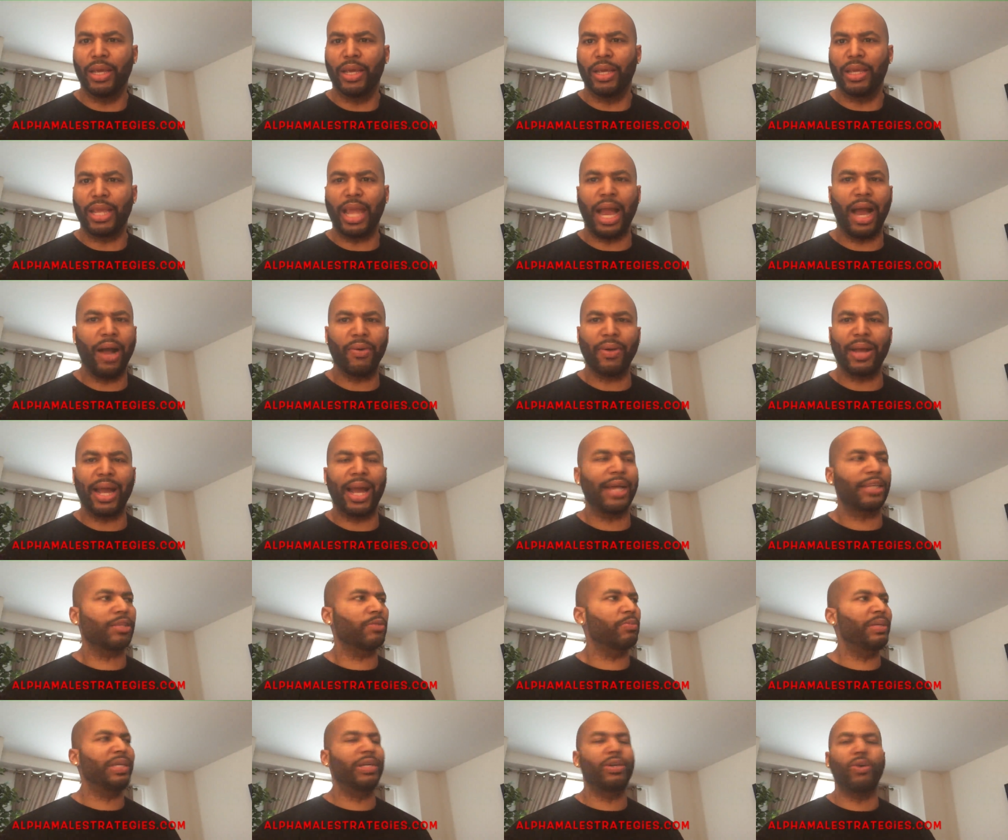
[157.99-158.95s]
Y'all guys
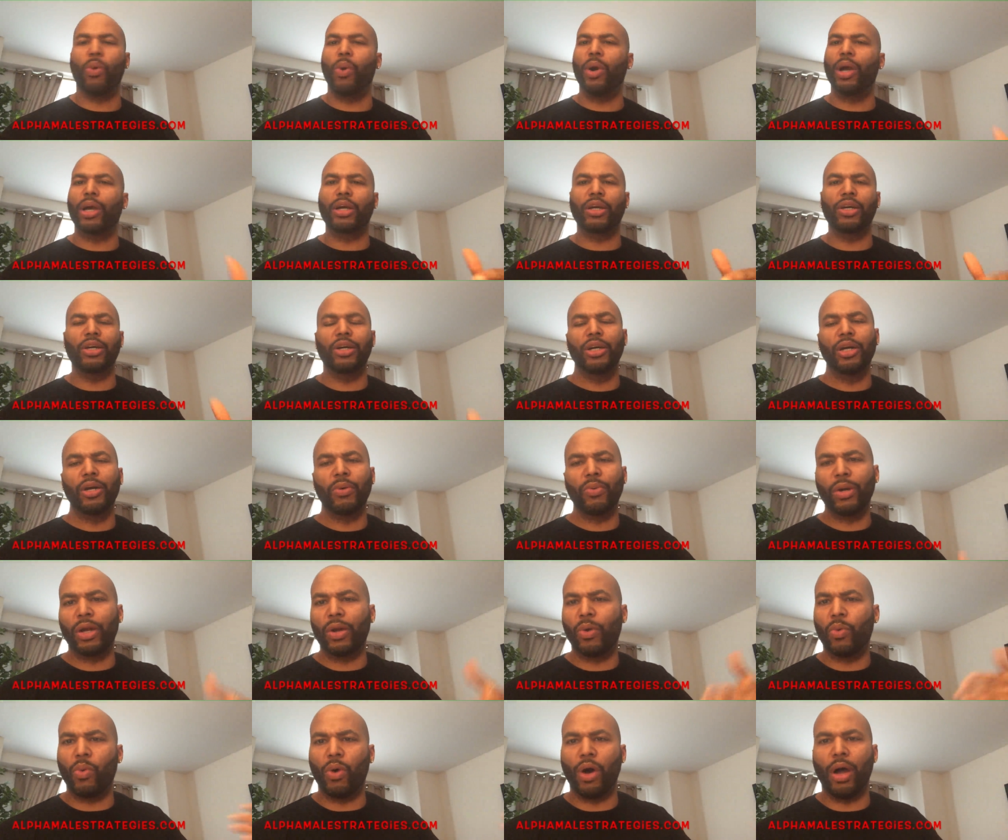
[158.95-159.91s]
will be going good
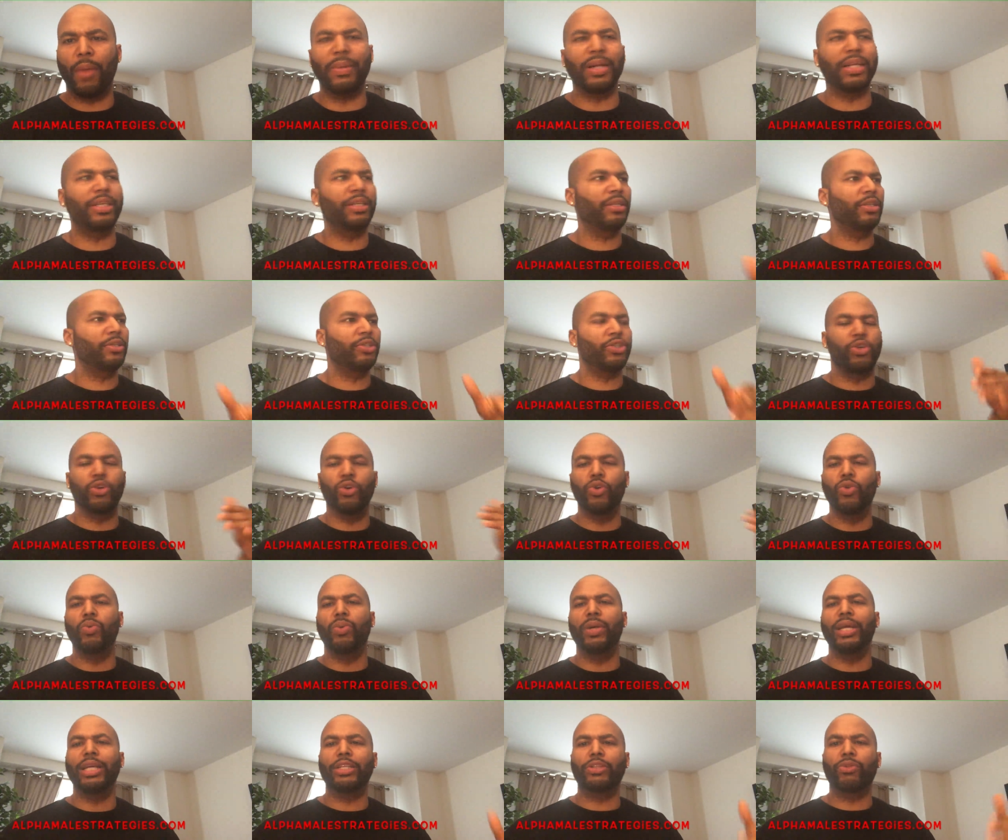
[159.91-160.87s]
with a woman
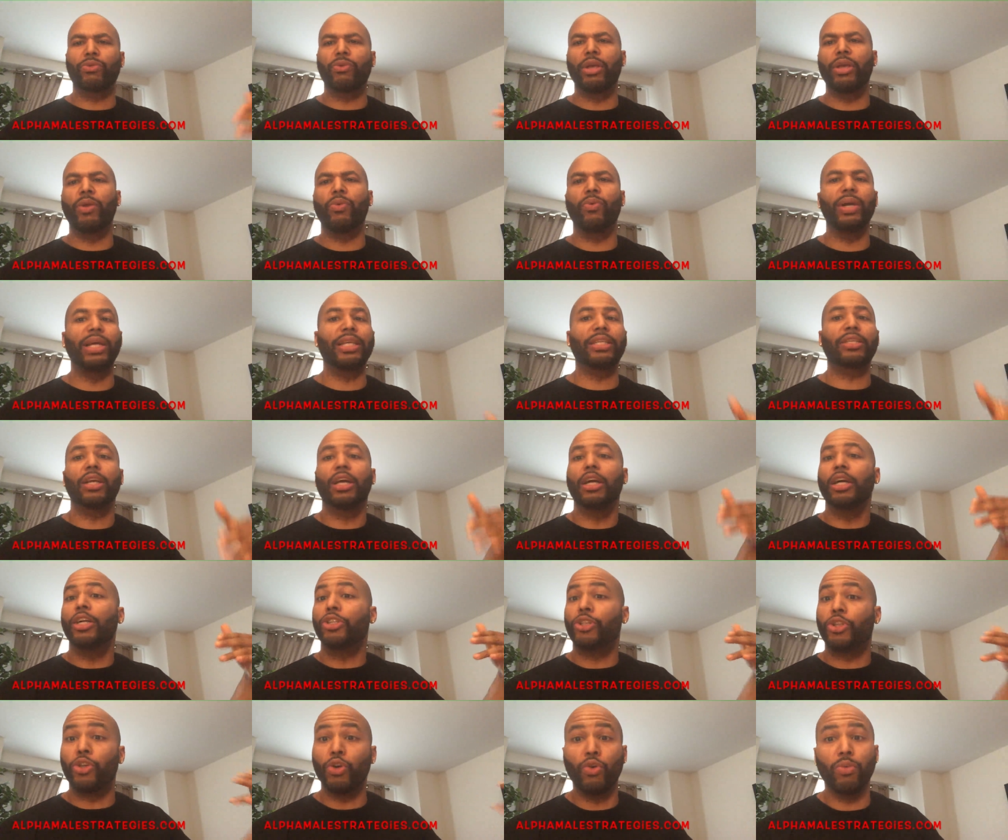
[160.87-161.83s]
two weeks, three weeks,
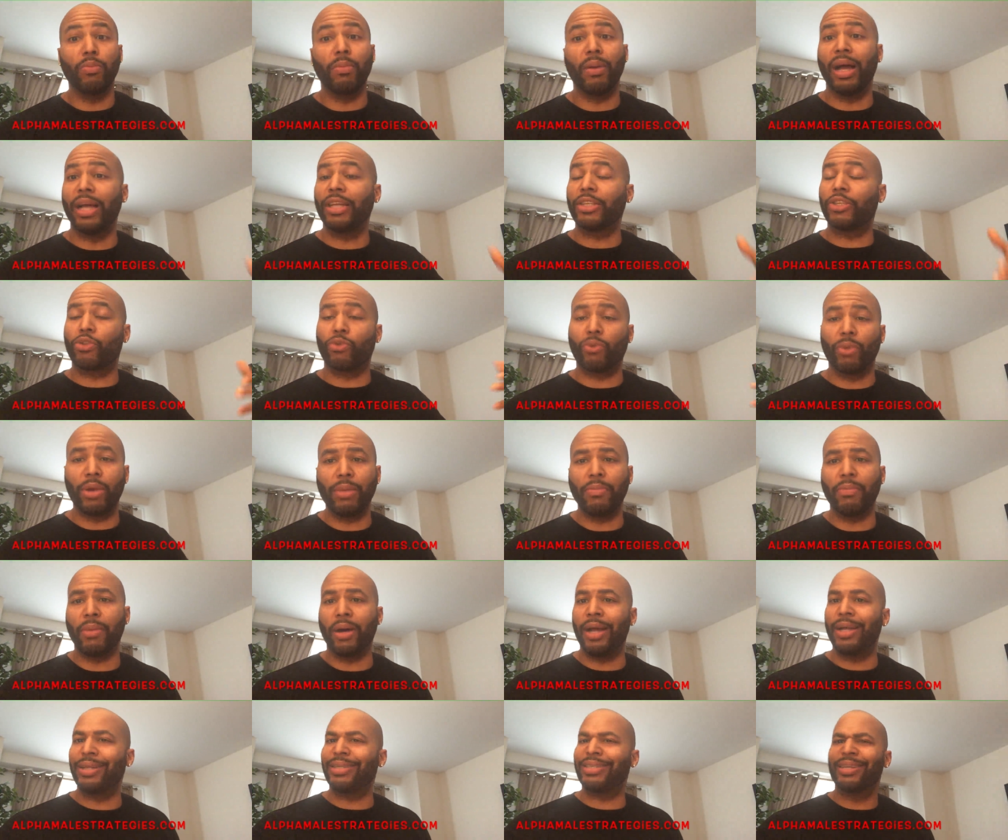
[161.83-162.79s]
two months, three
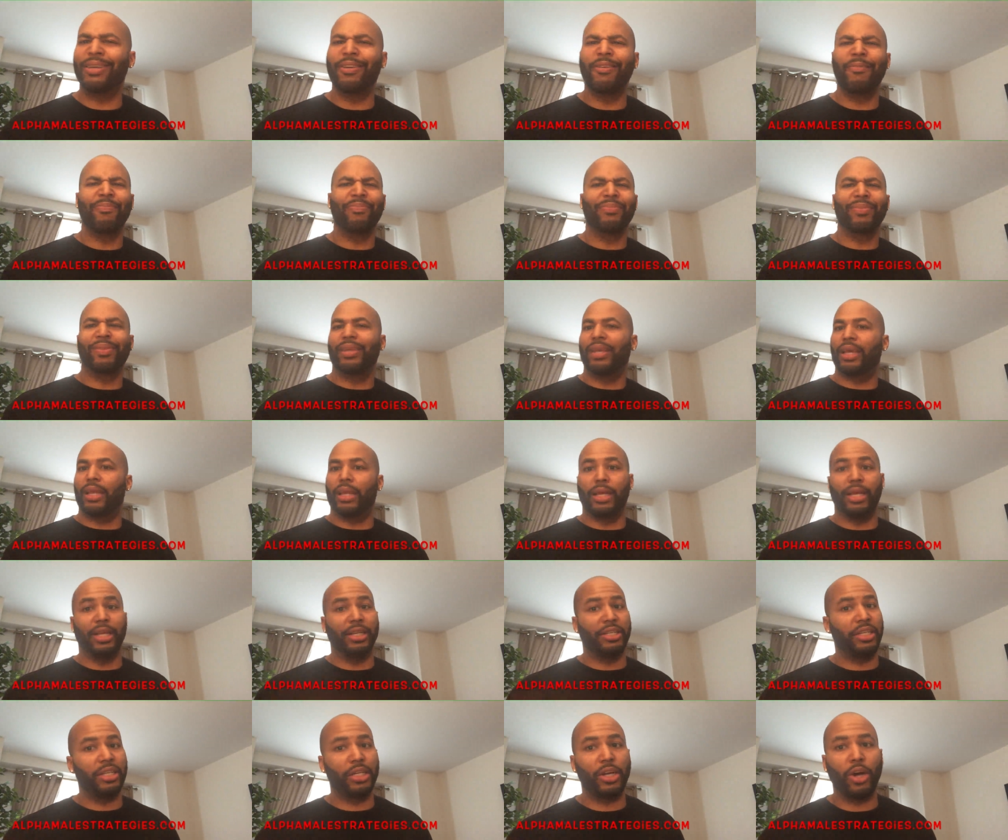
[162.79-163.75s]
months, and
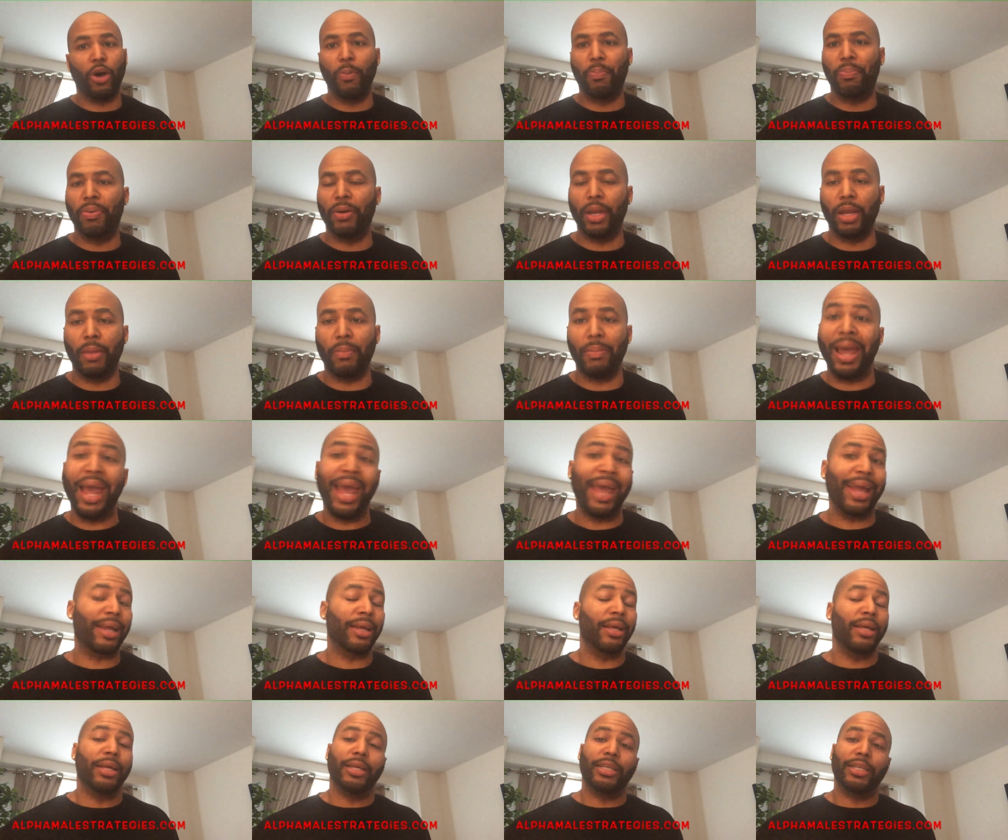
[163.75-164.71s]
here she go pulling
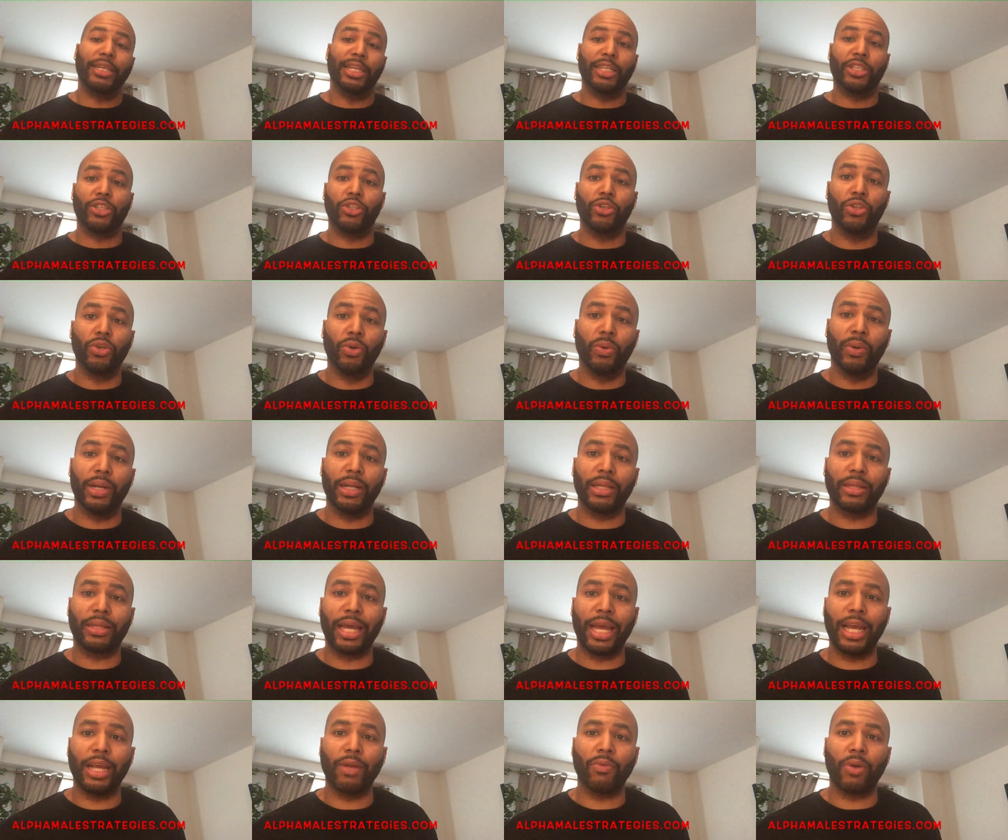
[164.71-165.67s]
back. Did you do
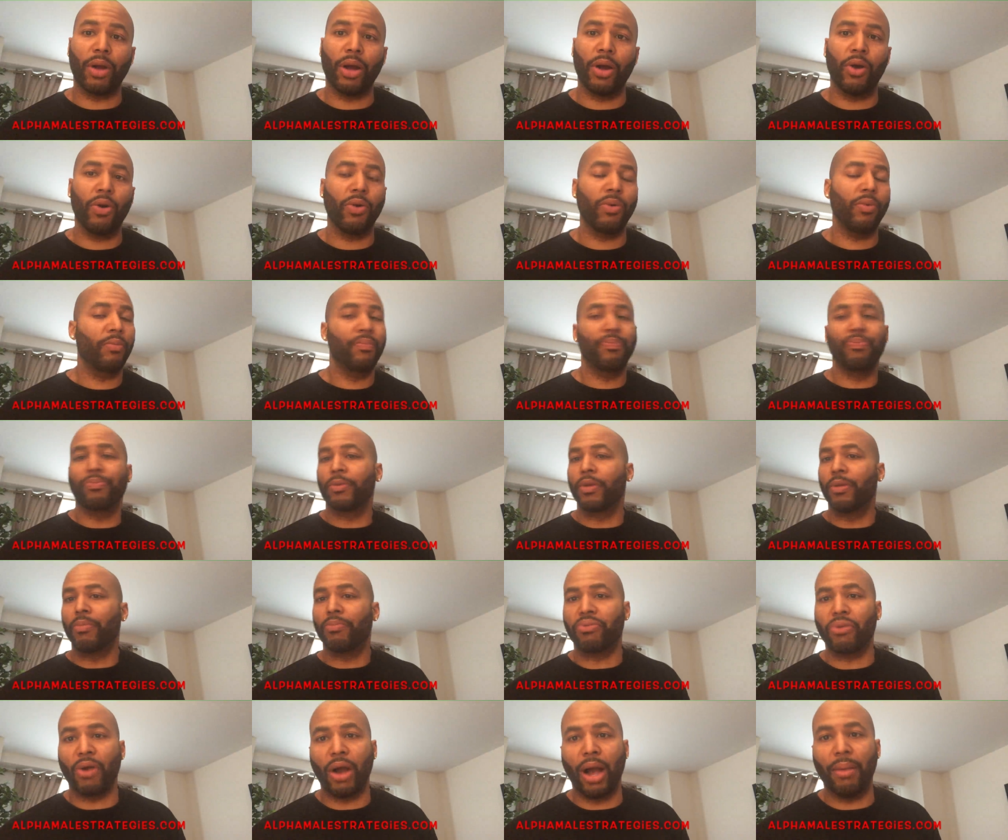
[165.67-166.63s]
anything wrong?
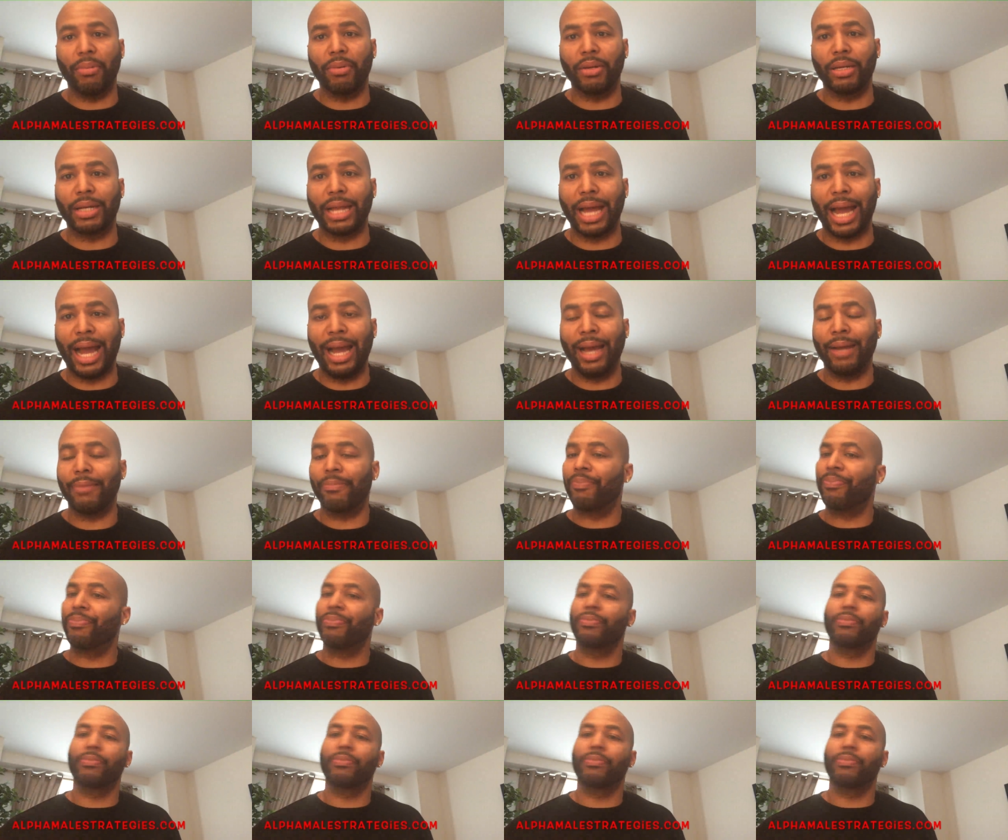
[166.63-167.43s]
Probably not.